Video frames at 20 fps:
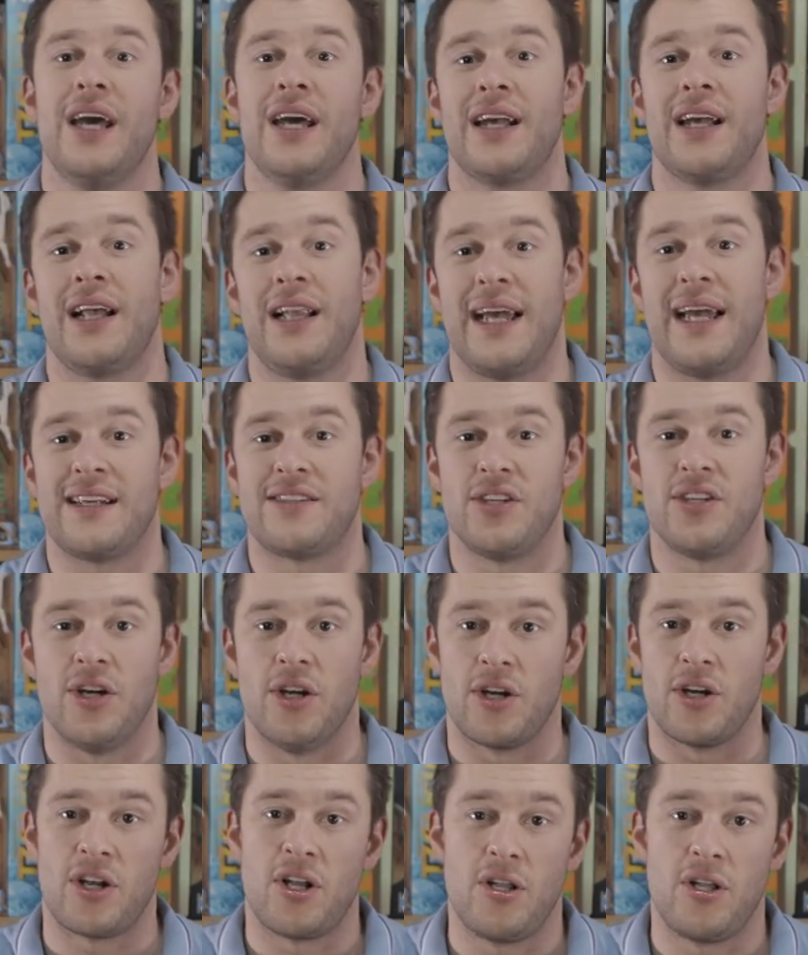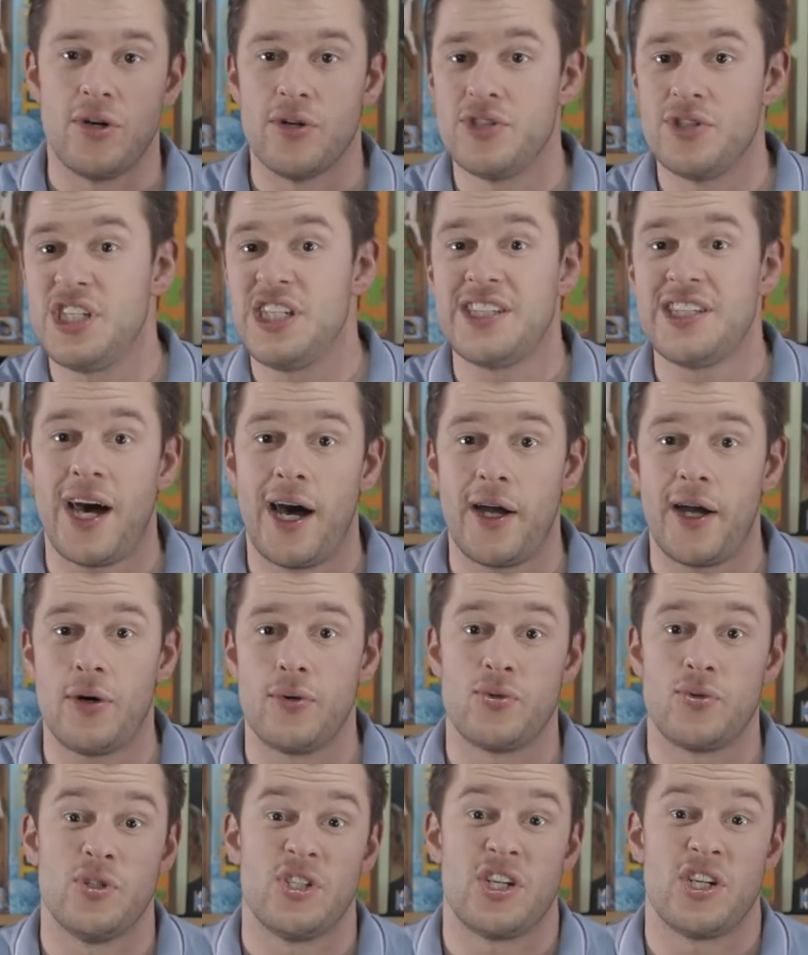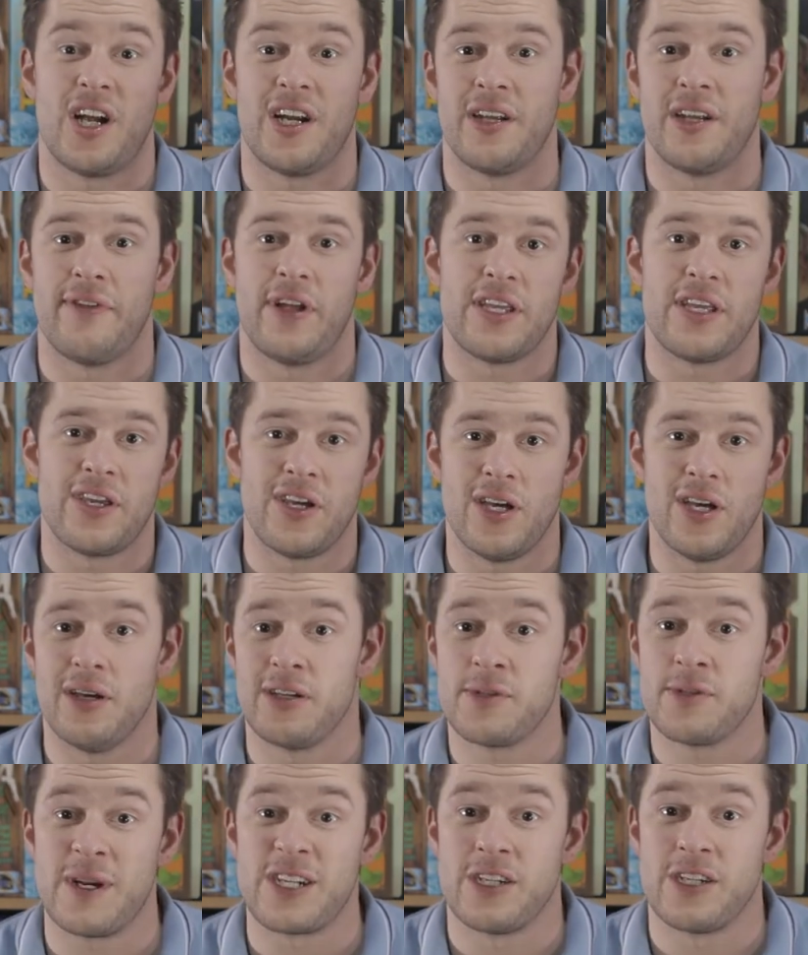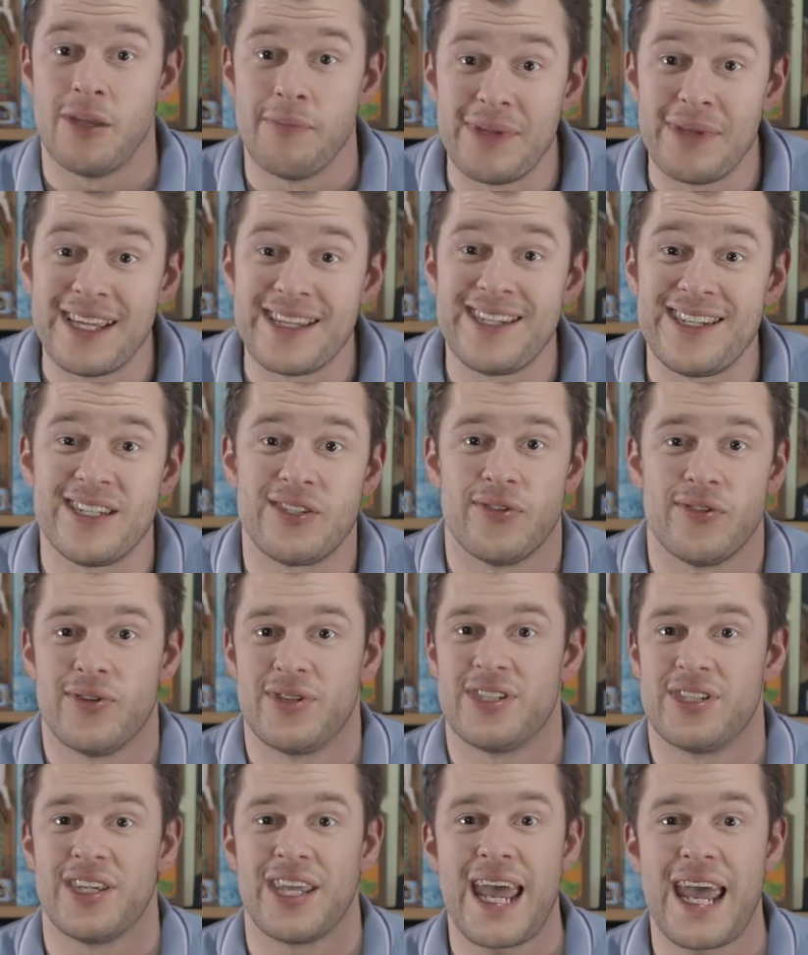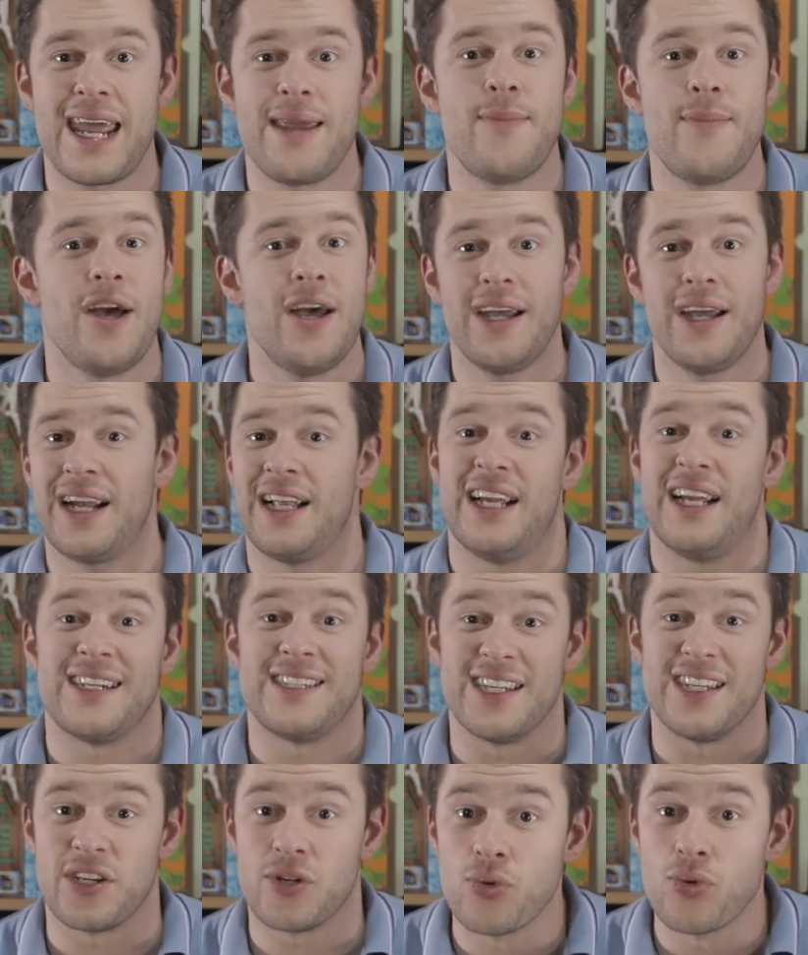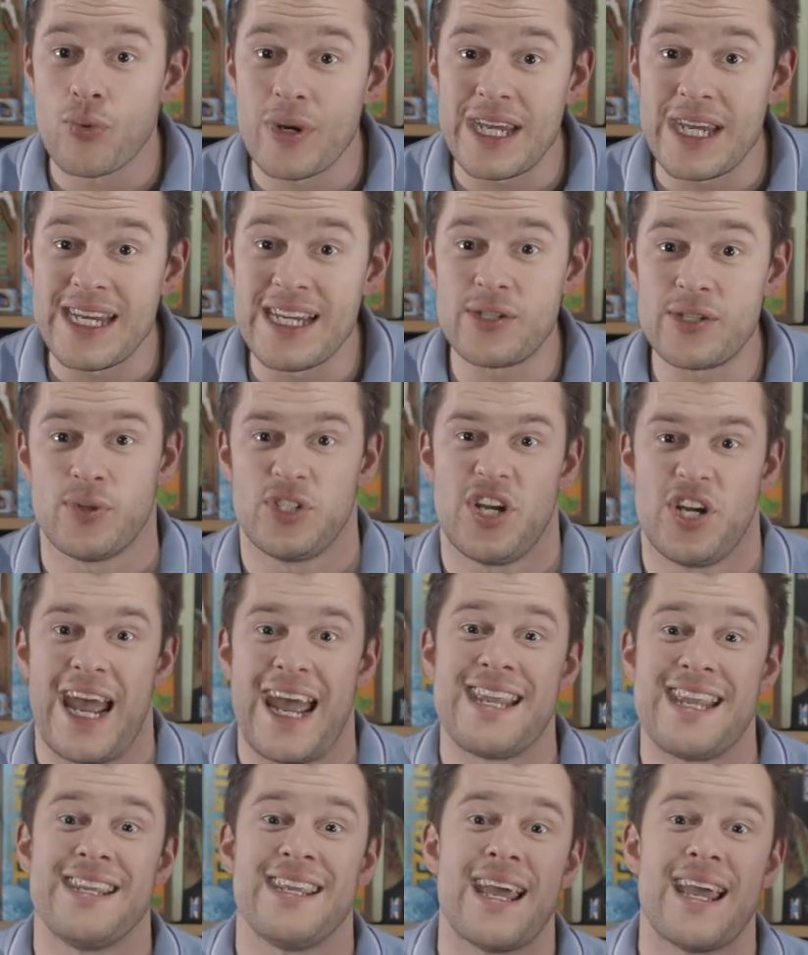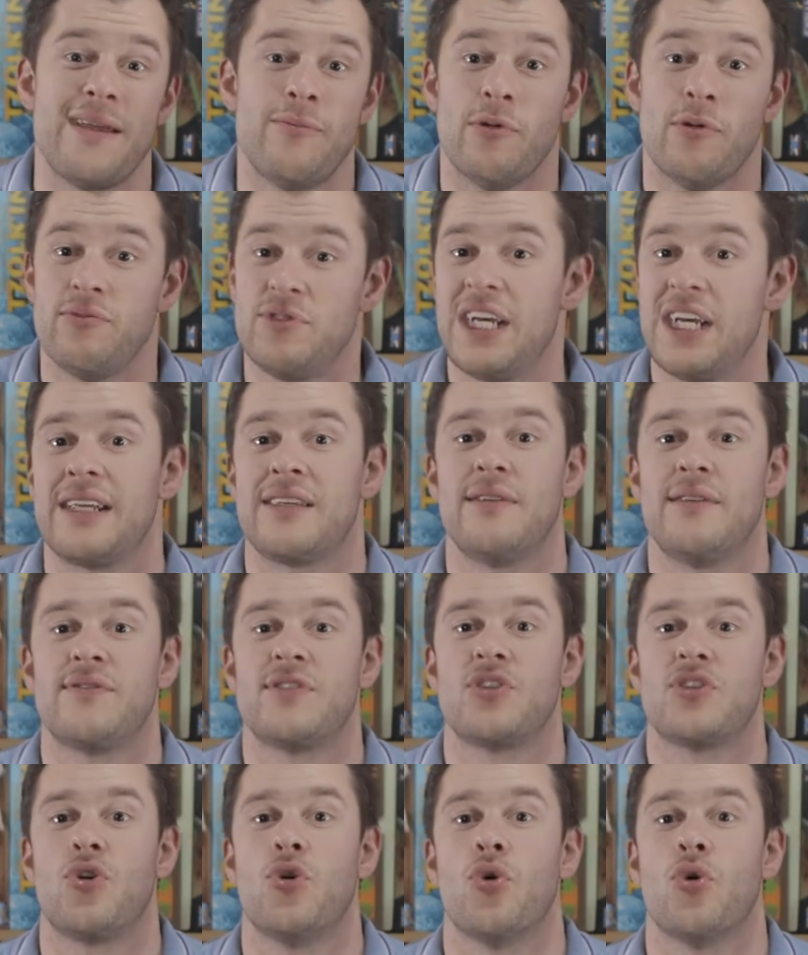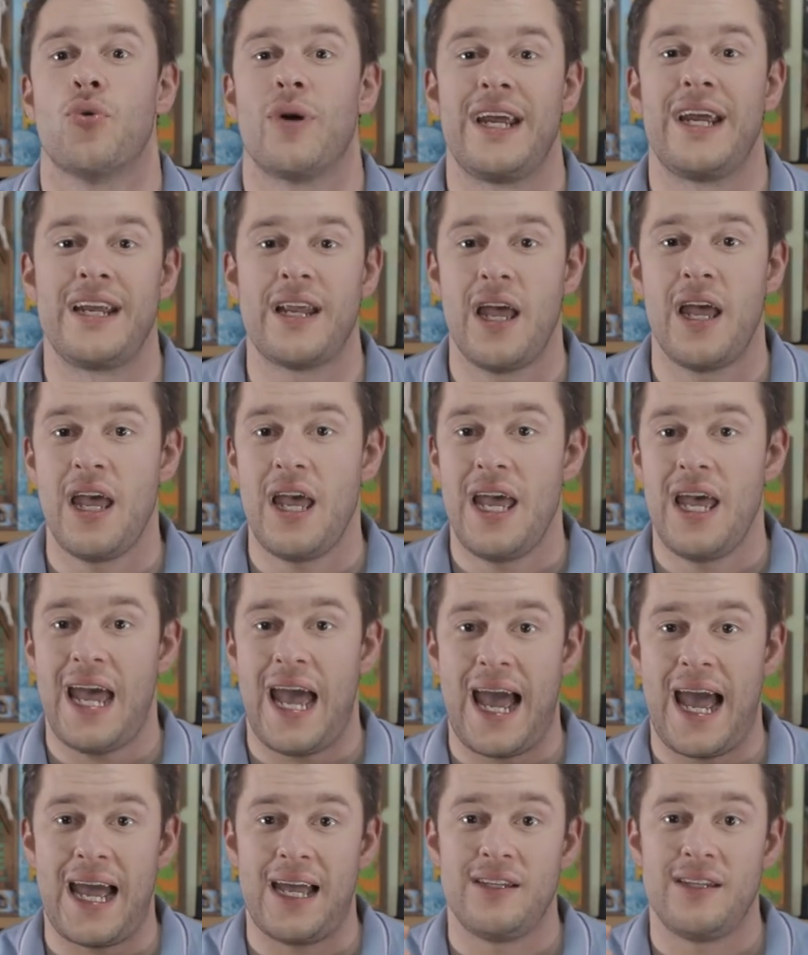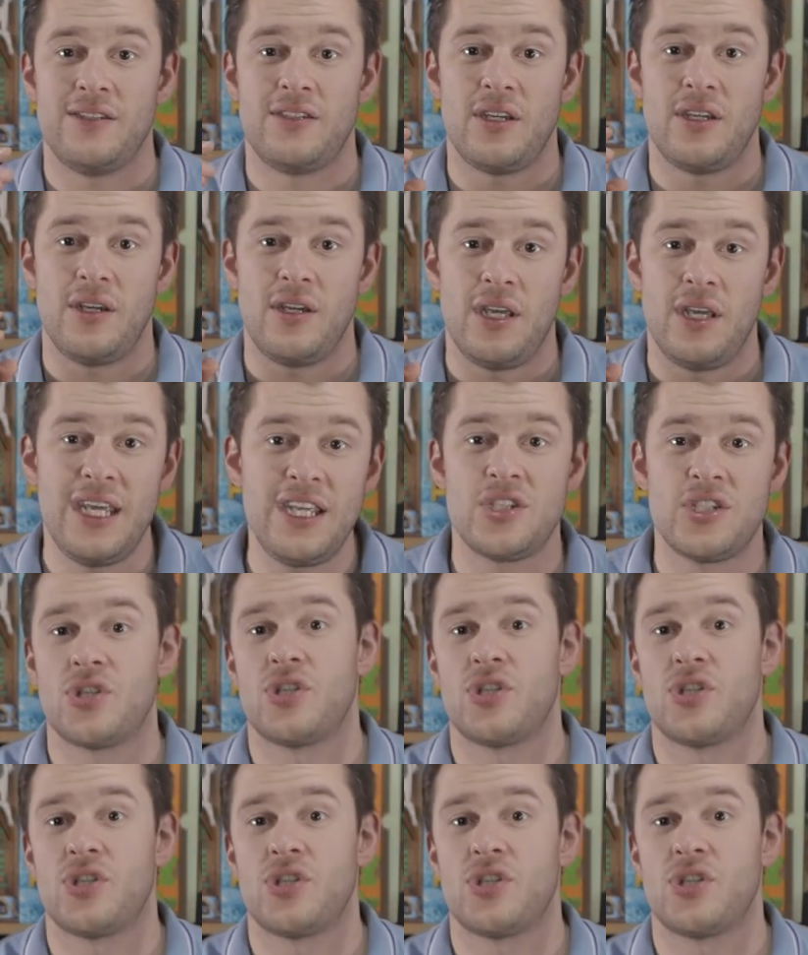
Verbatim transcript: collect uh, clergy tiles, which are kind of like uh, special abilities for the rest of the game, collect decrees, which are end game objective scoring, and each